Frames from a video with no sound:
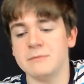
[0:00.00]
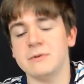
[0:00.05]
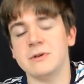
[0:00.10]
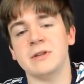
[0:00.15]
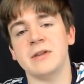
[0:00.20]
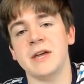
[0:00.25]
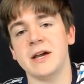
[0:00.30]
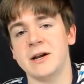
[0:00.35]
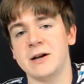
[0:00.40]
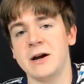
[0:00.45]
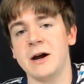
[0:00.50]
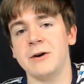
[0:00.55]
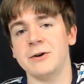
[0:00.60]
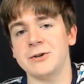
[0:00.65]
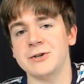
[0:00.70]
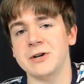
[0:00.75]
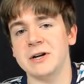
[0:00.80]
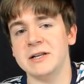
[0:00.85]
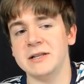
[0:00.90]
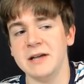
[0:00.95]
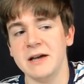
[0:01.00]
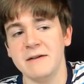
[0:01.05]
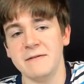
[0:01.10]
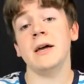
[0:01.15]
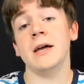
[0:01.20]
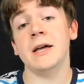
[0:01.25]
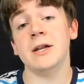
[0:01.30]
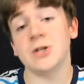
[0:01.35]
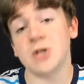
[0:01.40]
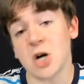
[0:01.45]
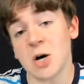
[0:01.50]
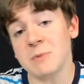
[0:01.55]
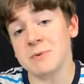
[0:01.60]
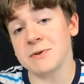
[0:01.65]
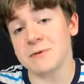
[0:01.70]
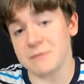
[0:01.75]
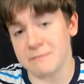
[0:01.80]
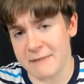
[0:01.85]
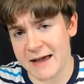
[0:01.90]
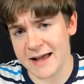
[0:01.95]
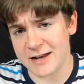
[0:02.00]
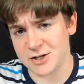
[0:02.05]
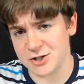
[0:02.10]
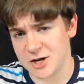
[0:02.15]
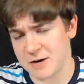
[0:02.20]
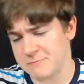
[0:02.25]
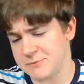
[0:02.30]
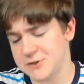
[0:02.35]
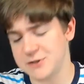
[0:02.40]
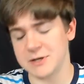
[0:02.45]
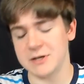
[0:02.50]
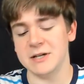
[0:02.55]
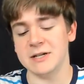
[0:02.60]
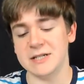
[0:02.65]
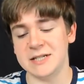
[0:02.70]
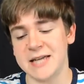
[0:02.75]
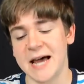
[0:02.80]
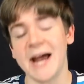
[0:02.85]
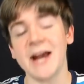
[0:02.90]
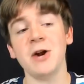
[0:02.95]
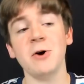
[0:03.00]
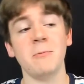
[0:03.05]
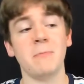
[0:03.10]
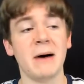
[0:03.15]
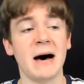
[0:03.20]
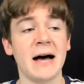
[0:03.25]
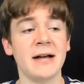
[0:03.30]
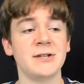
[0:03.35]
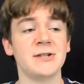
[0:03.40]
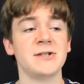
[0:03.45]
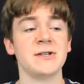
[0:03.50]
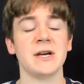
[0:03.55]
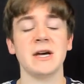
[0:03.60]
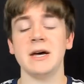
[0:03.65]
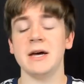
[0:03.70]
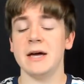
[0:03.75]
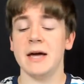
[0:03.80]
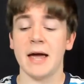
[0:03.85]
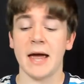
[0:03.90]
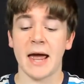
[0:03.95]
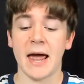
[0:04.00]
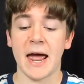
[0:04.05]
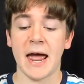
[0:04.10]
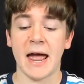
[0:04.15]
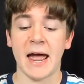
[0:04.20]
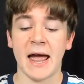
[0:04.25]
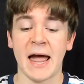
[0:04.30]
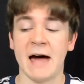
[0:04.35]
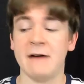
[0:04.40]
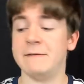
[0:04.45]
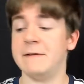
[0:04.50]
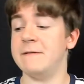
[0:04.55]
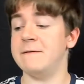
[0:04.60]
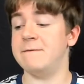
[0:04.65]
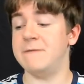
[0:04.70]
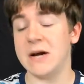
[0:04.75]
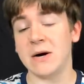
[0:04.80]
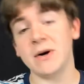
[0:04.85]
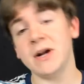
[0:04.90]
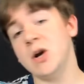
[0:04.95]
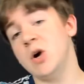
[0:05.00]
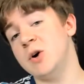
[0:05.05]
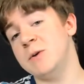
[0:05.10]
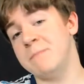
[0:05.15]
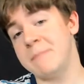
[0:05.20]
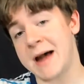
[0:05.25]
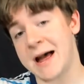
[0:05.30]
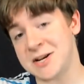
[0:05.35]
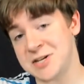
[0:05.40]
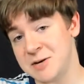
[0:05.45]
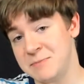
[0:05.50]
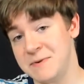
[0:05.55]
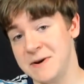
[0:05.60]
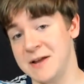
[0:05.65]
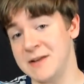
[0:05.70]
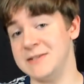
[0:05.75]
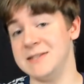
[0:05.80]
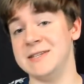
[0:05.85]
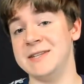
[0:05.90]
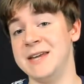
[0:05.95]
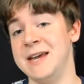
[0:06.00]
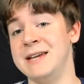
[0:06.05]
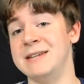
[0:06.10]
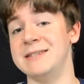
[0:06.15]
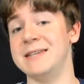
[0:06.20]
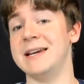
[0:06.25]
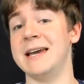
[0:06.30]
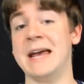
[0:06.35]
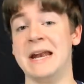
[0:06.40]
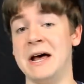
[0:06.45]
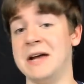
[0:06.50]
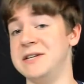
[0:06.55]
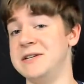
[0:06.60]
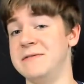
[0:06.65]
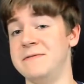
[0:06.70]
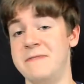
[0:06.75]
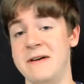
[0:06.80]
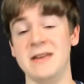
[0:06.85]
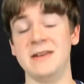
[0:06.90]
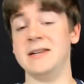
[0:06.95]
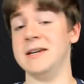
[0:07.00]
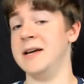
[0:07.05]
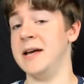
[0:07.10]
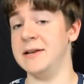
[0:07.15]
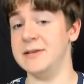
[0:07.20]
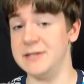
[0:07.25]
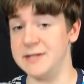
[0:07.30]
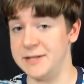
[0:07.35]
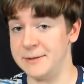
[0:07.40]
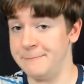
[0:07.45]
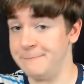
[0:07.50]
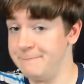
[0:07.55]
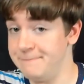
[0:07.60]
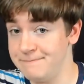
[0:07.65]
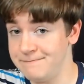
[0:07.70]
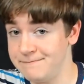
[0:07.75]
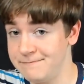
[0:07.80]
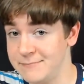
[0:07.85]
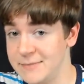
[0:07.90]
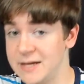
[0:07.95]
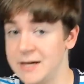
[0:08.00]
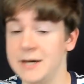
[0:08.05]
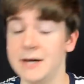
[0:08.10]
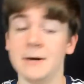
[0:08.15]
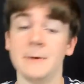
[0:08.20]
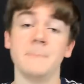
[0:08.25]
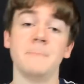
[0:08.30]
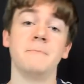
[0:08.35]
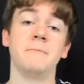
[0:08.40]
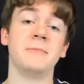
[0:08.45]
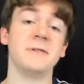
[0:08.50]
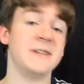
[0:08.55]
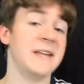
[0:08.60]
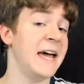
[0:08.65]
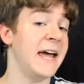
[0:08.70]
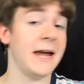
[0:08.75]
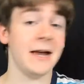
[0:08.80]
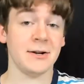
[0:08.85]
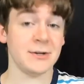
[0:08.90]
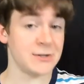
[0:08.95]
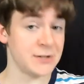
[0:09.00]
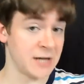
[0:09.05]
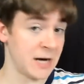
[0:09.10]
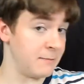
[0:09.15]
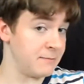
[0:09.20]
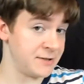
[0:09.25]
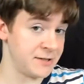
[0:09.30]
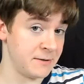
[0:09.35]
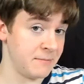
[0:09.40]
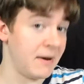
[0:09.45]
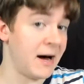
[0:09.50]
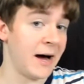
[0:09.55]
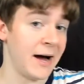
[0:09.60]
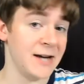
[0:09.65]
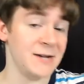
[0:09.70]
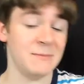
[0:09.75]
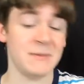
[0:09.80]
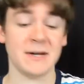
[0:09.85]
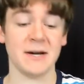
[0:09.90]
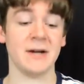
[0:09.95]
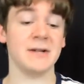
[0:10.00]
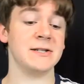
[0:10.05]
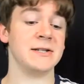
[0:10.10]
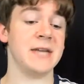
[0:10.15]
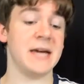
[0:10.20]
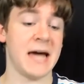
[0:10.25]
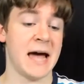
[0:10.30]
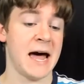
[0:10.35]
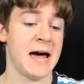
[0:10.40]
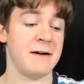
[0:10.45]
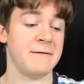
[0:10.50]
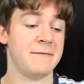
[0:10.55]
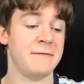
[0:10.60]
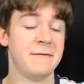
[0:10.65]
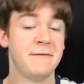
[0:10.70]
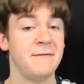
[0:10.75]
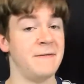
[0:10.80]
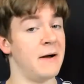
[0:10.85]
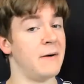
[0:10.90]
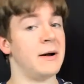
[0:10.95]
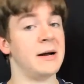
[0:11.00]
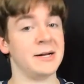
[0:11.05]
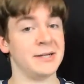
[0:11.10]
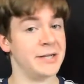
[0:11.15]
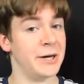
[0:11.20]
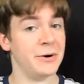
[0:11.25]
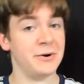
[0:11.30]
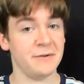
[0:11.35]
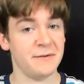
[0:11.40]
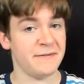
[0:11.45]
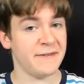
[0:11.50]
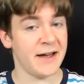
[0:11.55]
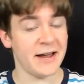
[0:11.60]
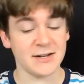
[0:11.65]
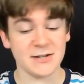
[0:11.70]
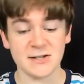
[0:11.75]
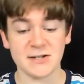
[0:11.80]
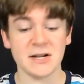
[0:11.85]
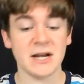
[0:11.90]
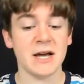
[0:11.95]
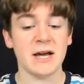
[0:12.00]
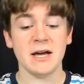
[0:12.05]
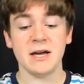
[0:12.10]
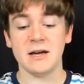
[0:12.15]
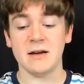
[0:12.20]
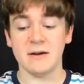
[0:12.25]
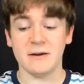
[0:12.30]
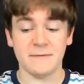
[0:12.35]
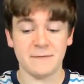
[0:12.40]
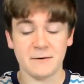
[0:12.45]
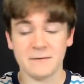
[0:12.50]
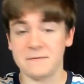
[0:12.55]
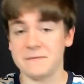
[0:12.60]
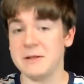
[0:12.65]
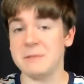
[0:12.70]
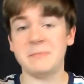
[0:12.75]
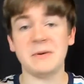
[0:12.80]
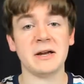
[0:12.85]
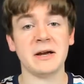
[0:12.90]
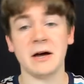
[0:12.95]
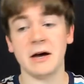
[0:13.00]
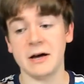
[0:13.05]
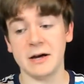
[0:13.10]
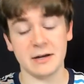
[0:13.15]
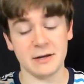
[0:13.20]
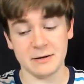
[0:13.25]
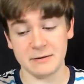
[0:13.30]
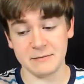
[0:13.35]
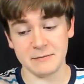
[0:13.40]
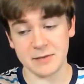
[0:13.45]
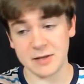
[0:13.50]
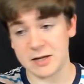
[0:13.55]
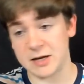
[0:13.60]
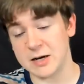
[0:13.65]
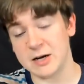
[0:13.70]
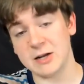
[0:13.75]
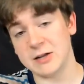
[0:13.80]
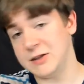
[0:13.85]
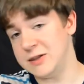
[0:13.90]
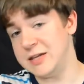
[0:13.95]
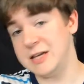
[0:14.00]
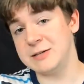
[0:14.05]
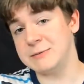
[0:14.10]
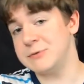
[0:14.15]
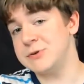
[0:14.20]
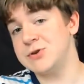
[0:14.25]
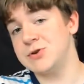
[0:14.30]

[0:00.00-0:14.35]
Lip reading: that character's going to win. In terms of matchups, Dinobots have a very good matchup against things that cannot defend against them. Planes comes to mind because they have very low defense. If you're flipping these with